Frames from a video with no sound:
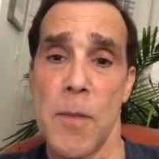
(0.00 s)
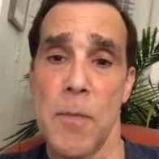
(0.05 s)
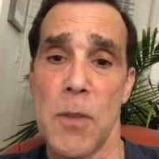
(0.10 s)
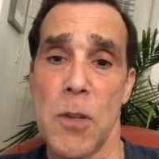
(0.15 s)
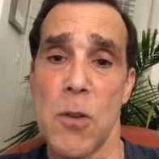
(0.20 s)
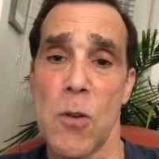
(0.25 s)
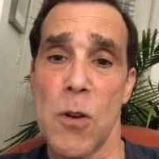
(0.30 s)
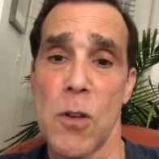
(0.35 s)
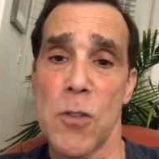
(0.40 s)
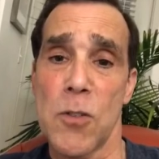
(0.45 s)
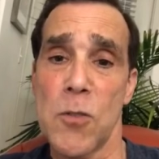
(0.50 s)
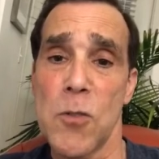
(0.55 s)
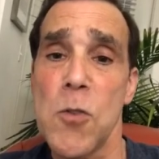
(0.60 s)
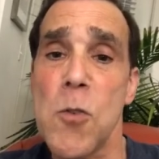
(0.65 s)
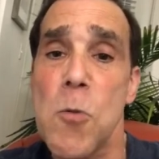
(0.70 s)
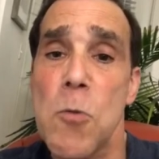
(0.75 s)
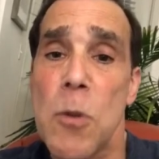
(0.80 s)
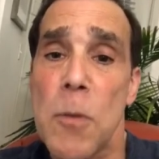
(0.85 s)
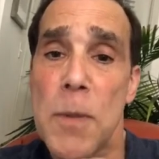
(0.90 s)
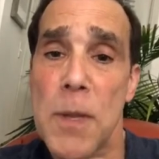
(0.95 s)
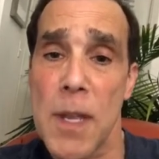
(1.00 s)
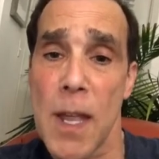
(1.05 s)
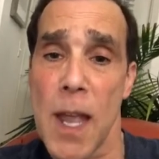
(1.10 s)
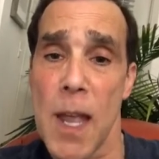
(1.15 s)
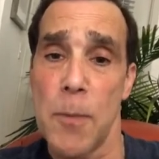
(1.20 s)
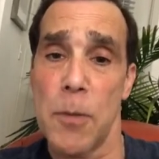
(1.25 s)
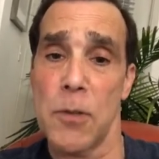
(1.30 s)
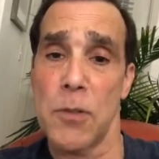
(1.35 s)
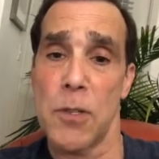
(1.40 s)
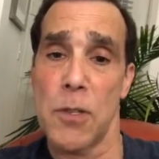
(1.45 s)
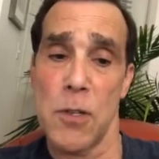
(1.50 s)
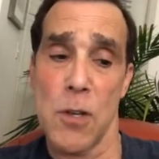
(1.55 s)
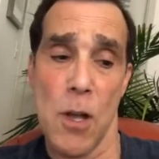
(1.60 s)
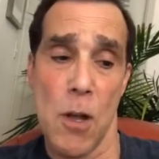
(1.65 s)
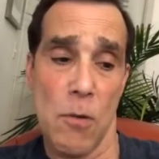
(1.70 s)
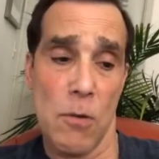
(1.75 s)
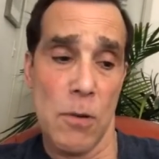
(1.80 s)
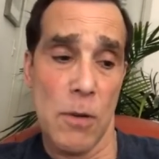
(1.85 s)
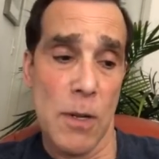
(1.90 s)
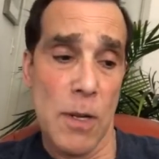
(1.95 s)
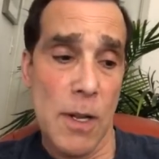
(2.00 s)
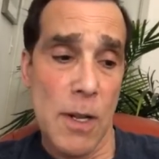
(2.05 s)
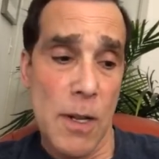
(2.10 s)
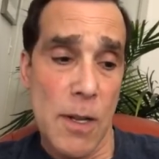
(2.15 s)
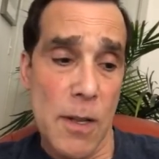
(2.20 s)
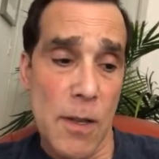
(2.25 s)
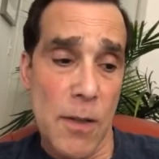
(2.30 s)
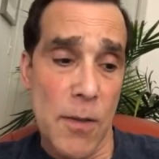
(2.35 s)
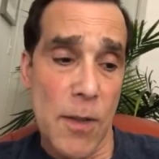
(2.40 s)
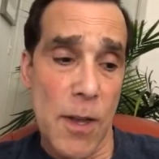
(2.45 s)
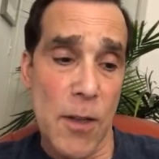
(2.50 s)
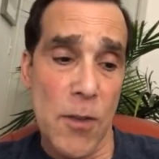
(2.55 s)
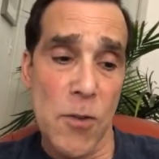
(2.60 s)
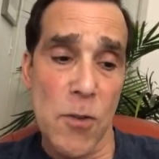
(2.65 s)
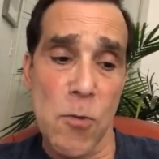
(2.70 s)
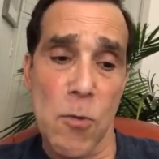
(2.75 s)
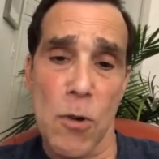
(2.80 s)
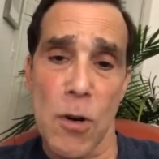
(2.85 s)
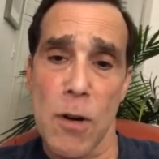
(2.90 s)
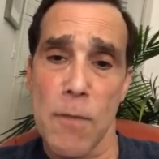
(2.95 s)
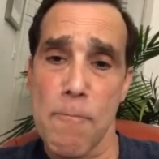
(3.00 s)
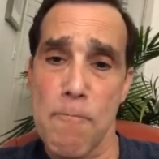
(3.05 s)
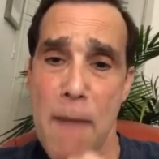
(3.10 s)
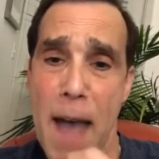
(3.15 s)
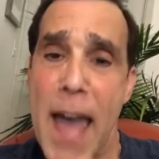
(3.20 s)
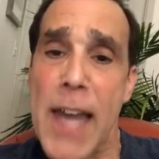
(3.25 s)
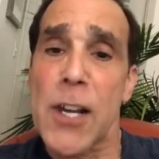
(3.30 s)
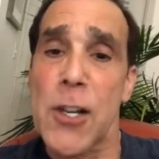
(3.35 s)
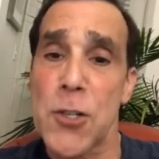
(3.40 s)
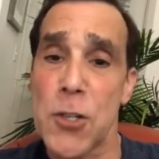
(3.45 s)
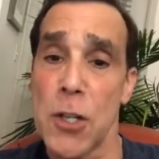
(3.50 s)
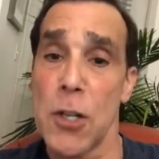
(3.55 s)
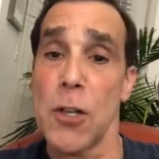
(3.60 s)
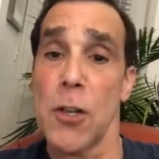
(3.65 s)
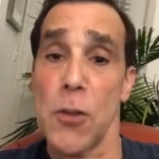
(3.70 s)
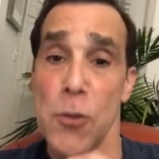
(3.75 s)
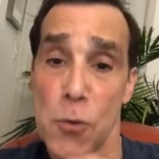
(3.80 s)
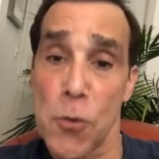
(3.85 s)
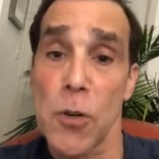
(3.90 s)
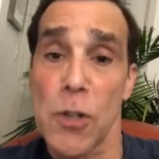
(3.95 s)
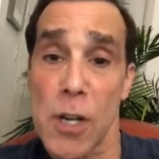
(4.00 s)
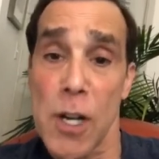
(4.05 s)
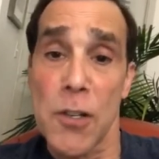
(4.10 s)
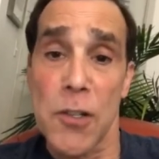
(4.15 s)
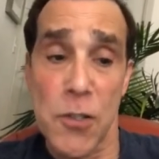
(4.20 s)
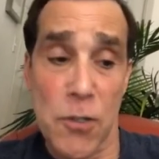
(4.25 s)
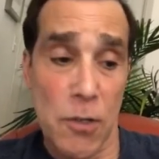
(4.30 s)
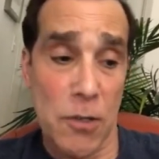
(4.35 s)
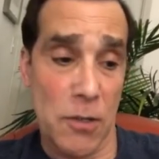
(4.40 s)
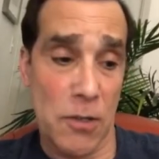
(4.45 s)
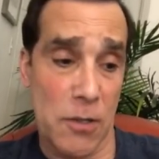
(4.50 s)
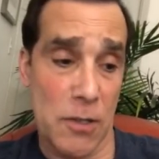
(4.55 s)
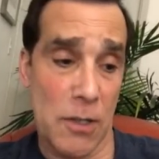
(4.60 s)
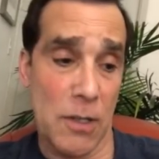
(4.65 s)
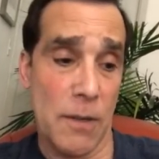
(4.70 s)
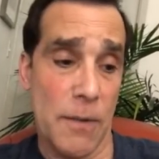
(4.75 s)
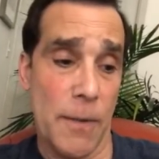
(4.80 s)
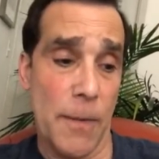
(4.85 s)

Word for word: because you will be able to know that you are managing your uncertainty,